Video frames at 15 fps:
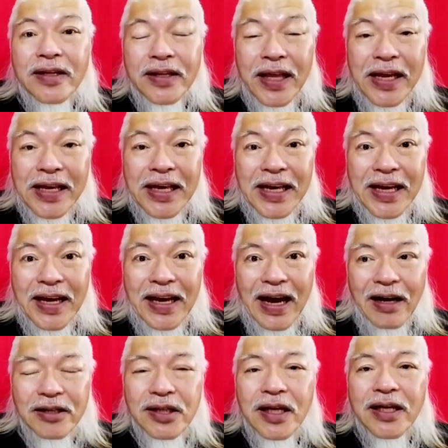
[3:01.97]
thinking
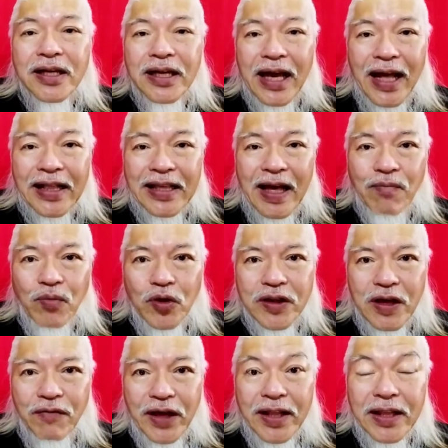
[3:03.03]
adults can get
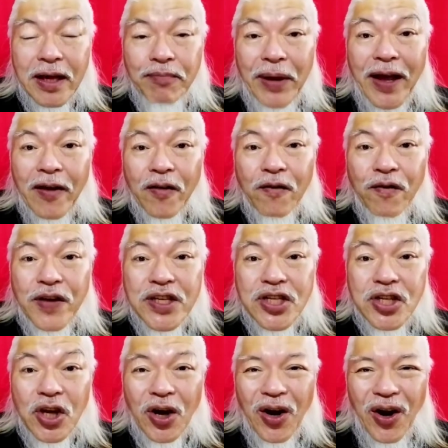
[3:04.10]
motivated by
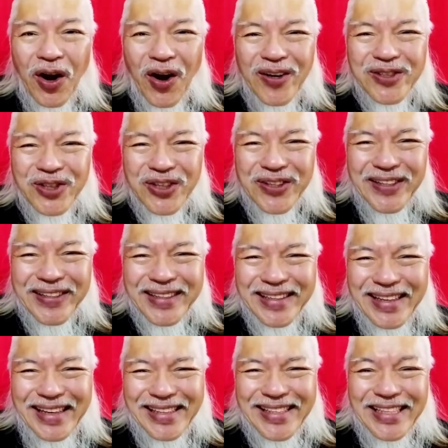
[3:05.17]
physiological
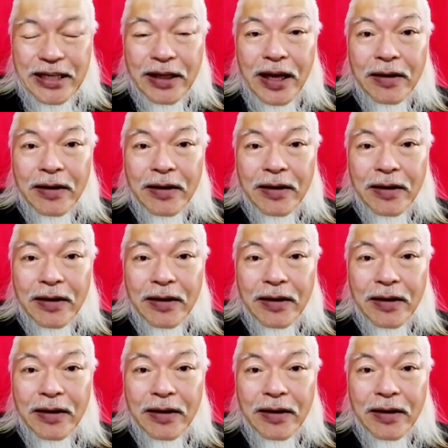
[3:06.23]
needs.